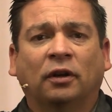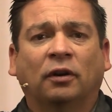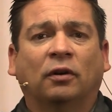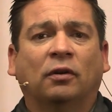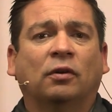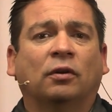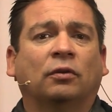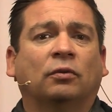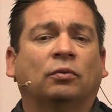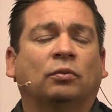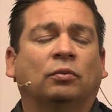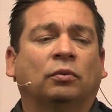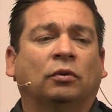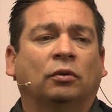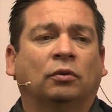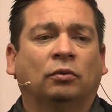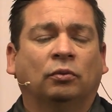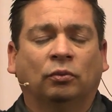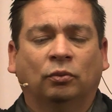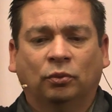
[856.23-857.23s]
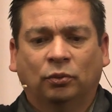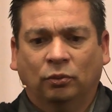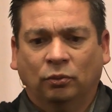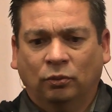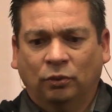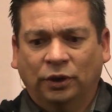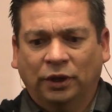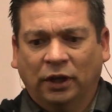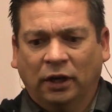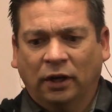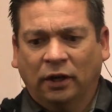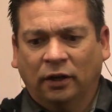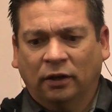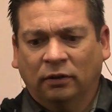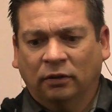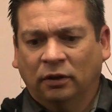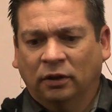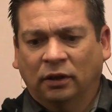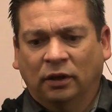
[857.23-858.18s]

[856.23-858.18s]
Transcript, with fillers: or we are